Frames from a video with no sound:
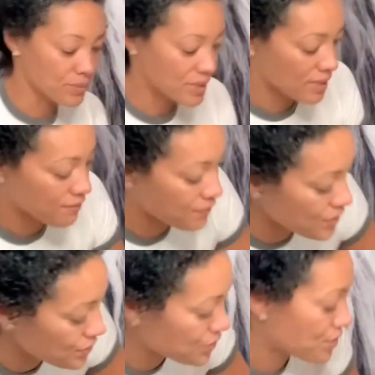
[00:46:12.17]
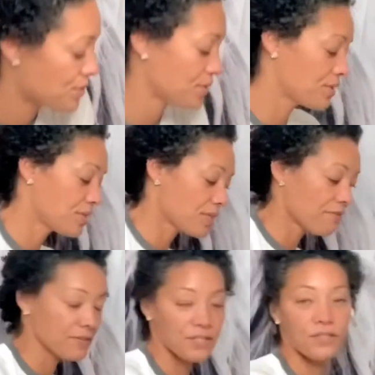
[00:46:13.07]
fish,
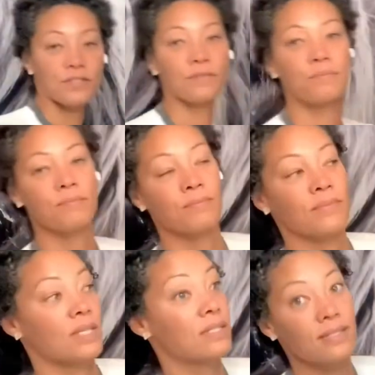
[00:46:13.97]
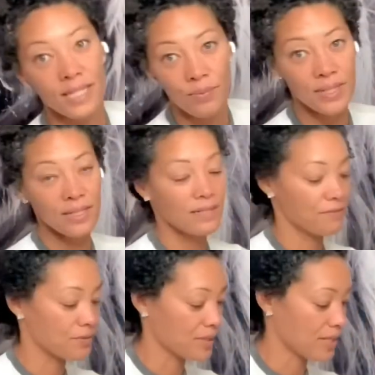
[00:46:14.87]
shellfish, seaweed if you're
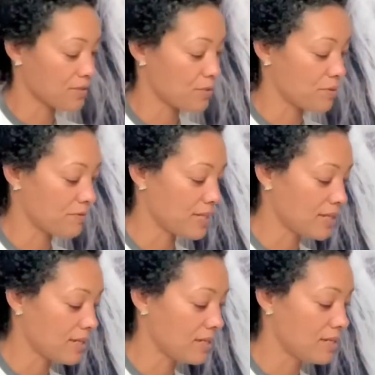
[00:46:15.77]
like super vegan.